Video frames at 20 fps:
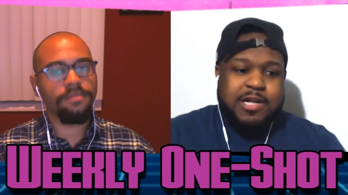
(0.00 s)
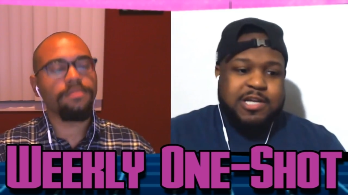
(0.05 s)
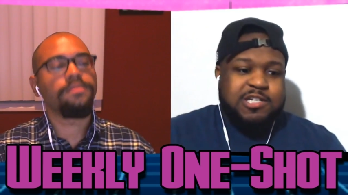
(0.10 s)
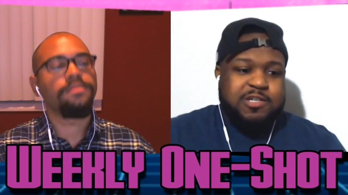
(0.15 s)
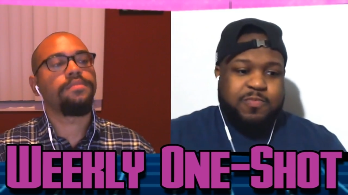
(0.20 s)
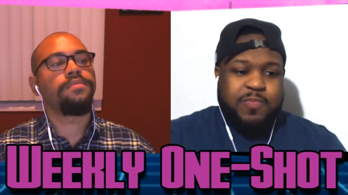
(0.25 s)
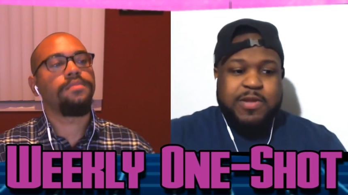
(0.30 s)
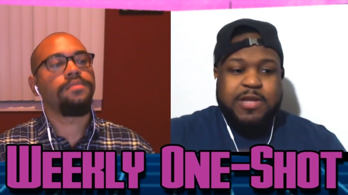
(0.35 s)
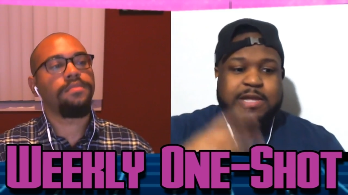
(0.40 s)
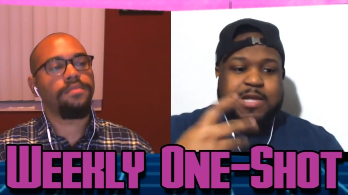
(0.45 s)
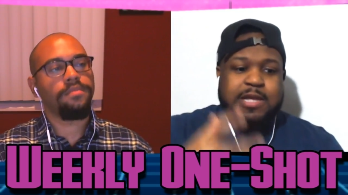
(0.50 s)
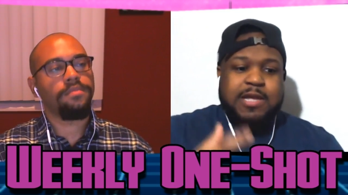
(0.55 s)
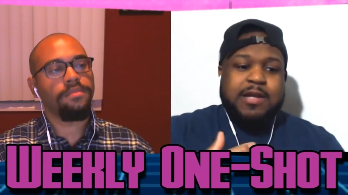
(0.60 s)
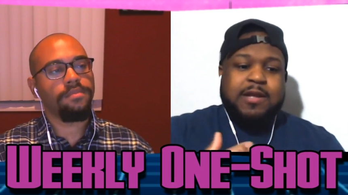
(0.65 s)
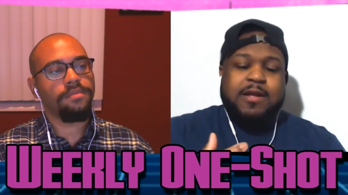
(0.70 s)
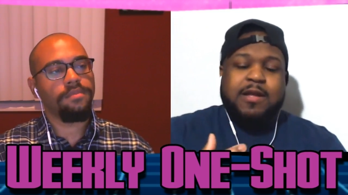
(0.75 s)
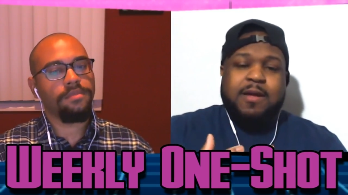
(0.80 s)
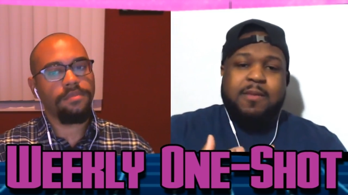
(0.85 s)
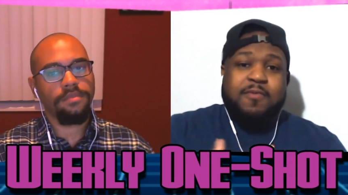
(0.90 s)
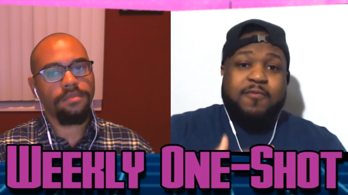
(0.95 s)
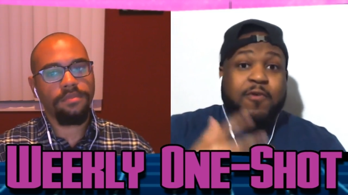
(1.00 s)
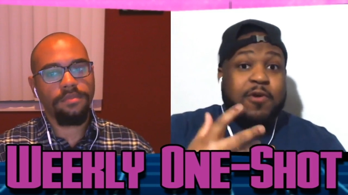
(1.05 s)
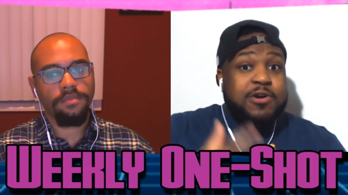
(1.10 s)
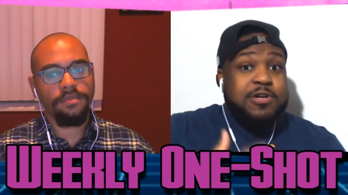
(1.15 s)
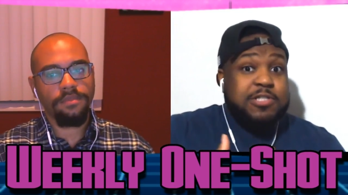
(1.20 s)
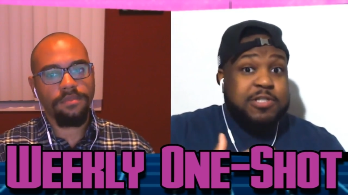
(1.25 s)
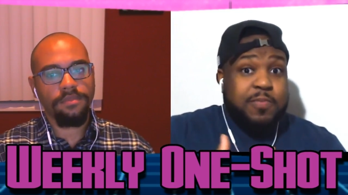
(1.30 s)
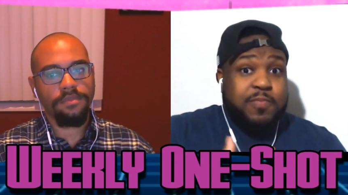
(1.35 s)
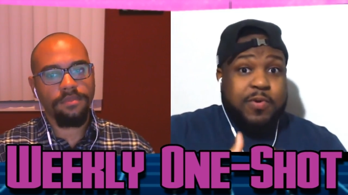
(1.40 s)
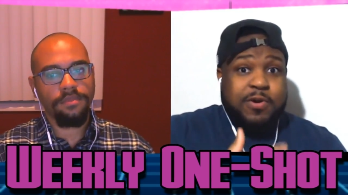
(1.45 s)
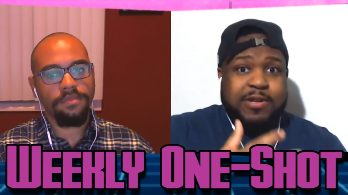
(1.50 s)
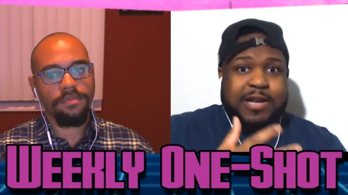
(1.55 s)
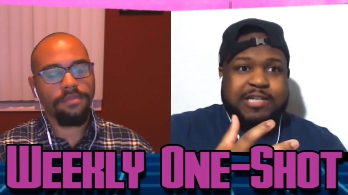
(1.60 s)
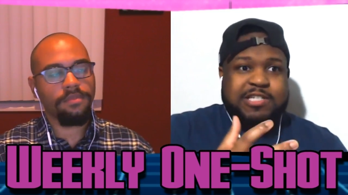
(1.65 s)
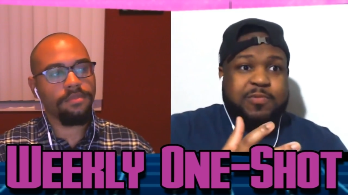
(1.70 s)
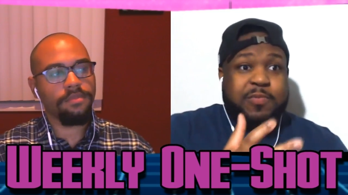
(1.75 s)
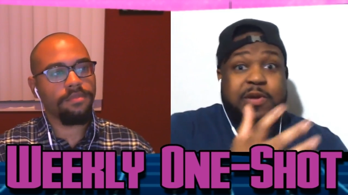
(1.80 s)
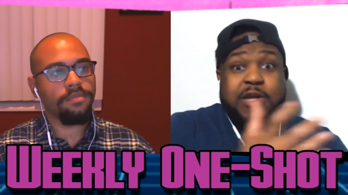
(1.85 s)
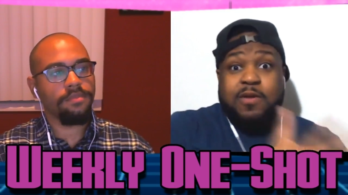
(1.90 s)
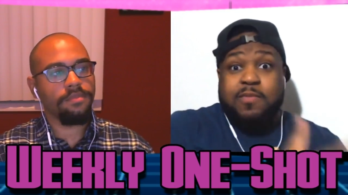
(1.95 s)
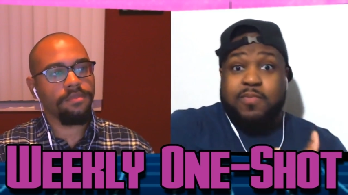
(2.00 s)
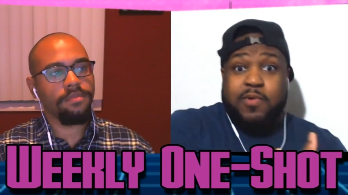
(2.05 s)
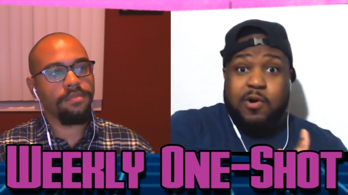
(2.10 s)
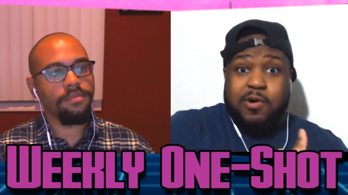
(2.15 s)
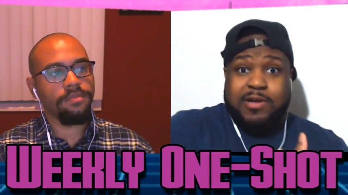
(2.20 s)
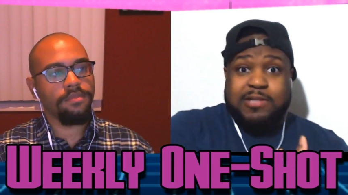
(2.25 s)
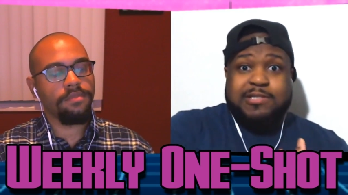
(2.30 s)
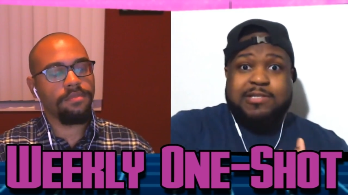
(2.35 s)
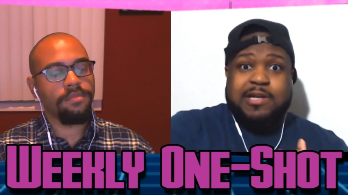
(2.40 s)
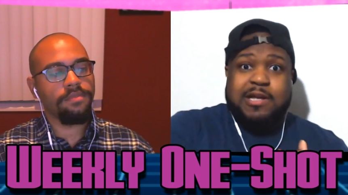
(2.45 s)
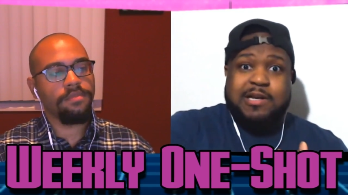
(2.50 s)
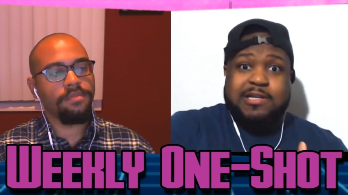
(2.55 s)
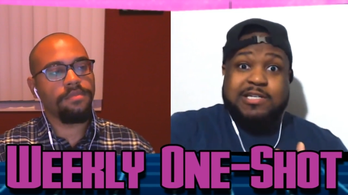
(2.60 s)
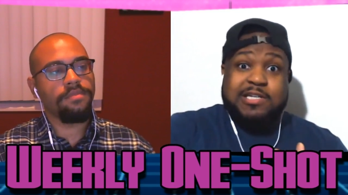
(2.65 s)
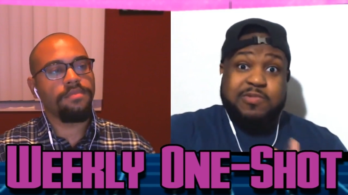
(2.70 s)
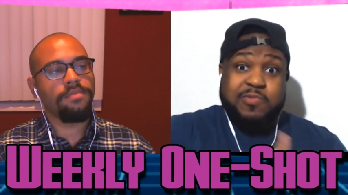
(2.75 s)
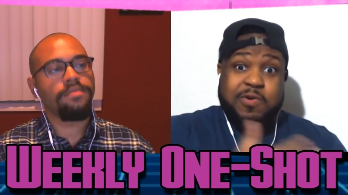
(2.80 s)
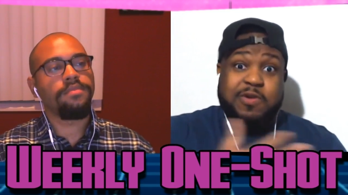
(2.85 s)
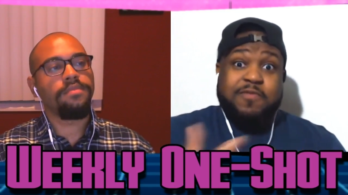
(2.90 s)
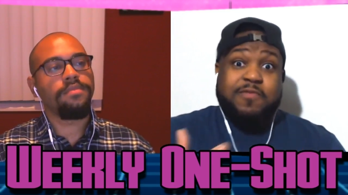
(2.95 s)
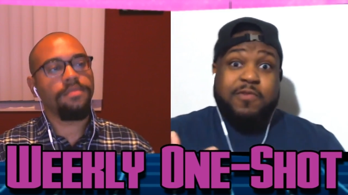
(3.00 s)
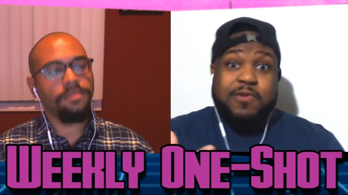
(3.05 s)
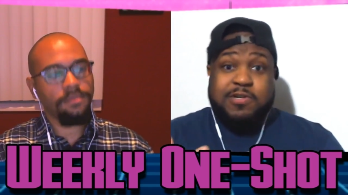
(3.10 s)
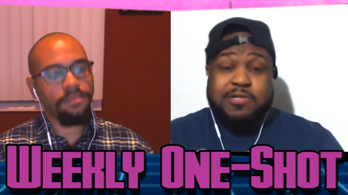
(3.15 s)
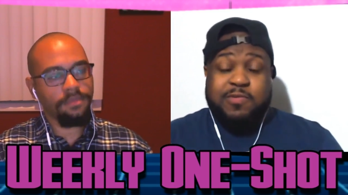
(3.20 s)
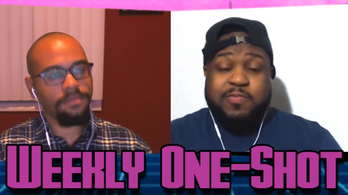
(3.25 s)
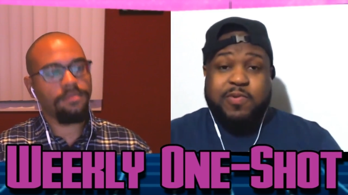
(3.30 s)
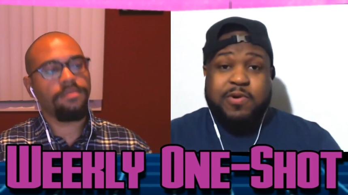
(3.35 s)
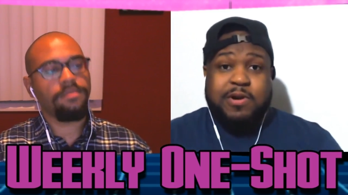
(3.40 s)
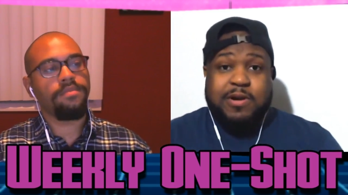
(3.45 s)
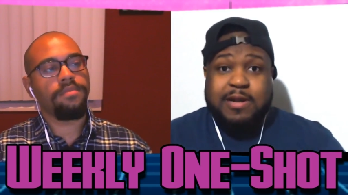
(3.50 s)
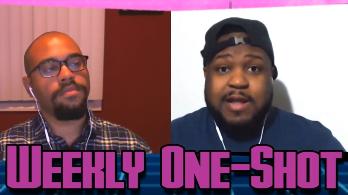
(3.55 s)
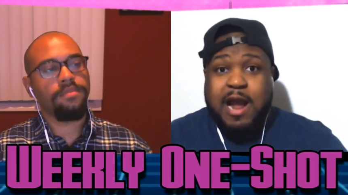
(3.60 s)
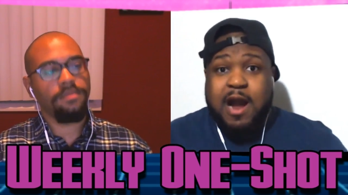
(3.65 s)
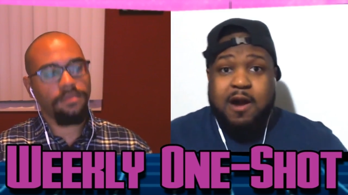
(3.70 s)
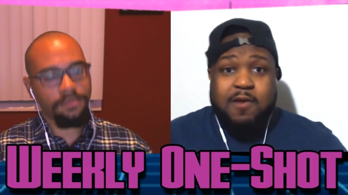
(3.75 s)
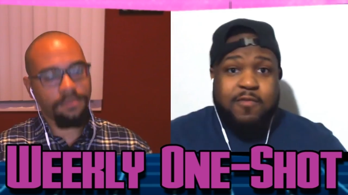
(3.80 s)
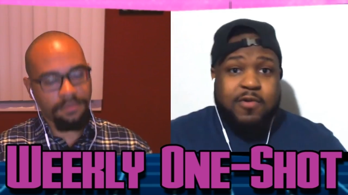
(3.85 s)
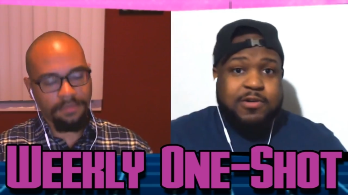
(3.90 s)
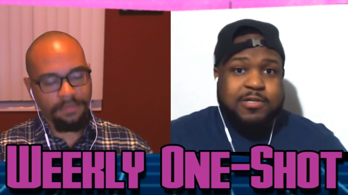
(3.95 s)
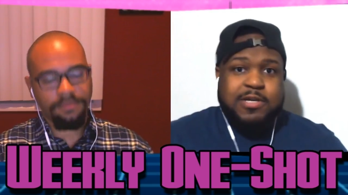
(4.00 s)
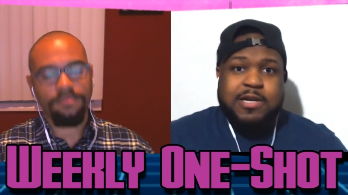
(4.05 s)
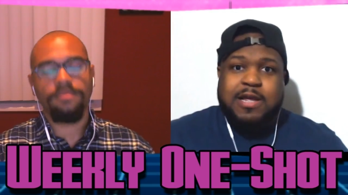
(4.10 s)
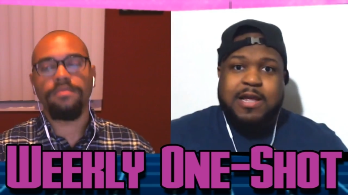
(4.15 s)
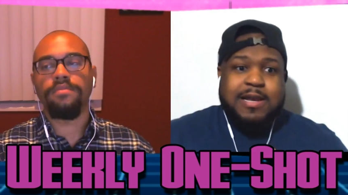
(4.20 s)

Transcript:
Speaker 1: Speaking before he used to like speaking broken sentences when he first appeared in the Arrowverse.